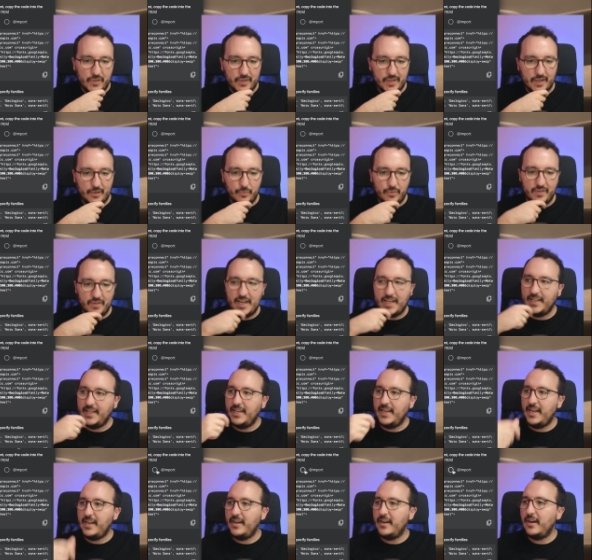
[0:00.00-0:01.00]
that we got
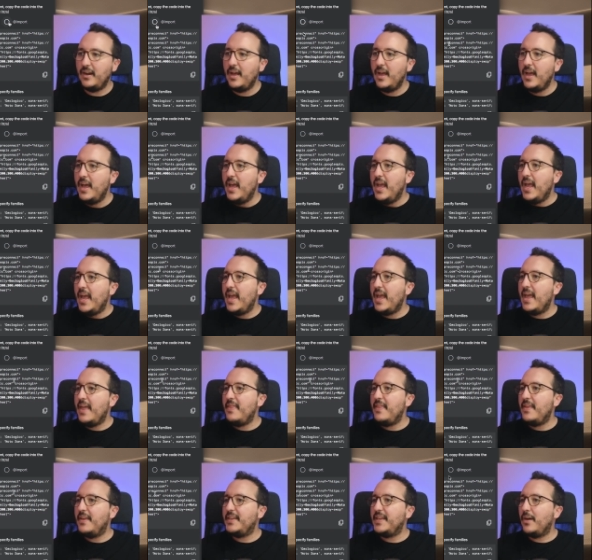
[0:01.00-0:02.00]
in here.
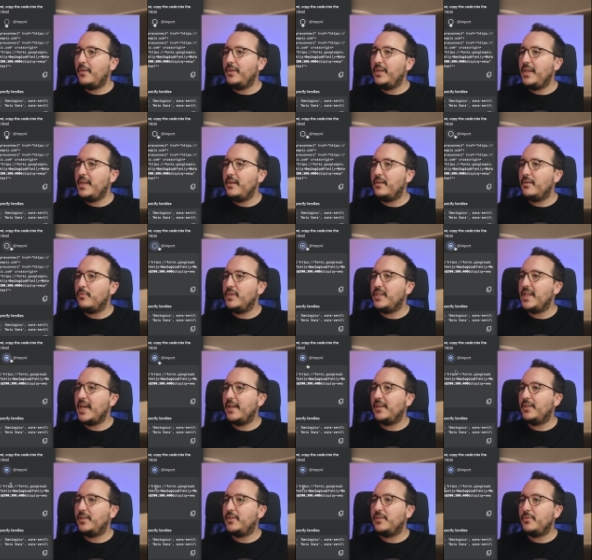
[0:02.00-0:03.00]
And down here, we
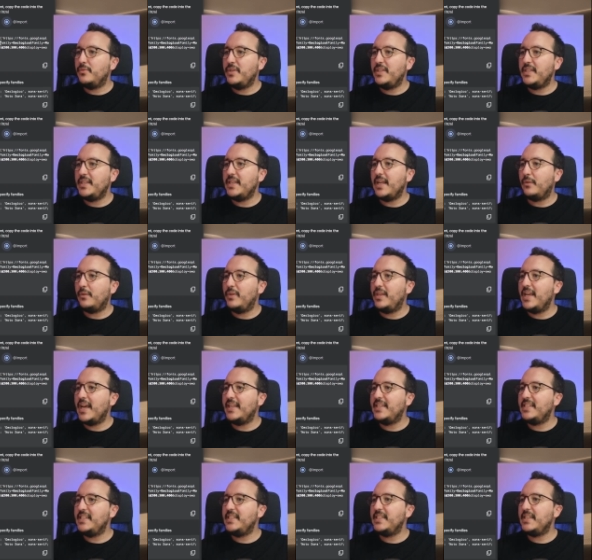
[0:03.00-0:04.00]
got we see that we
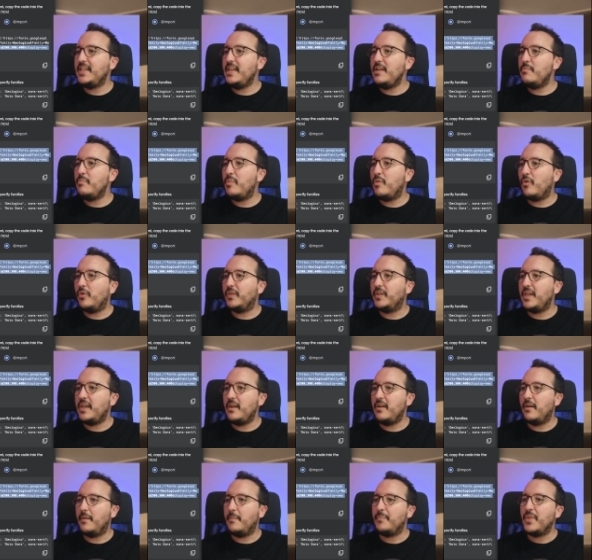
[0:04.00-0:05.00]
got this import
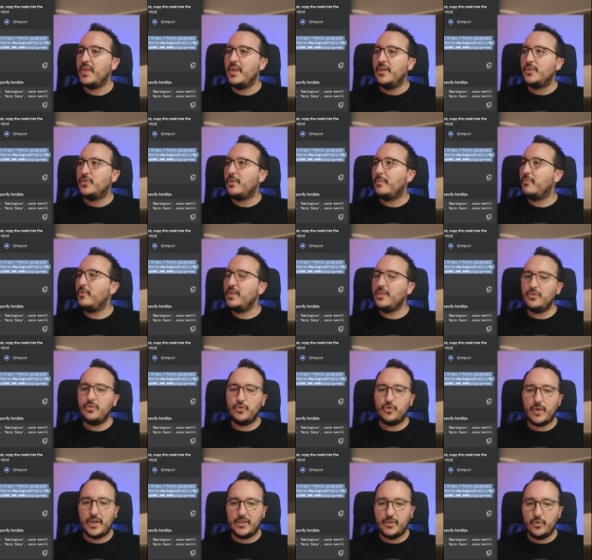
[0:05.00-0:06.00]
here. So I'm going to
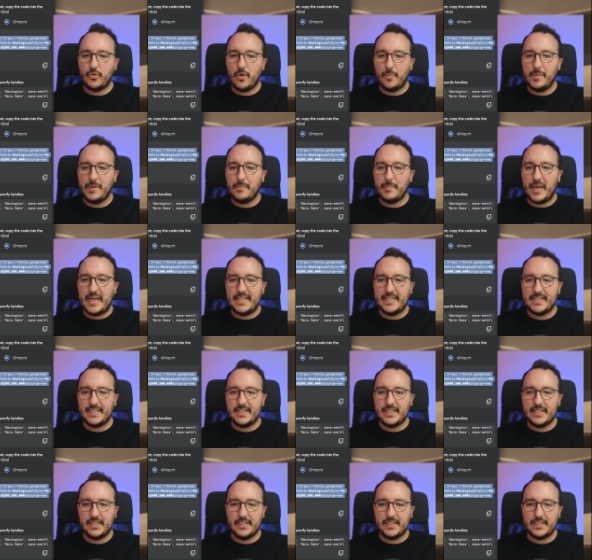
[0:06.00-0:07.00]
try to copy
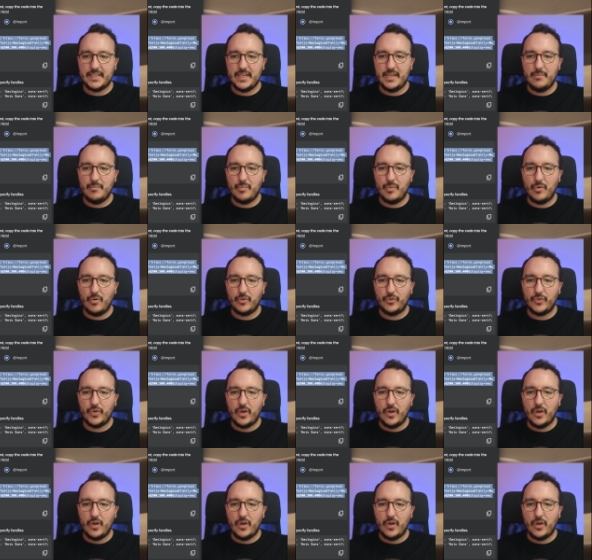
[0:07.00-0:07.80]
paste this import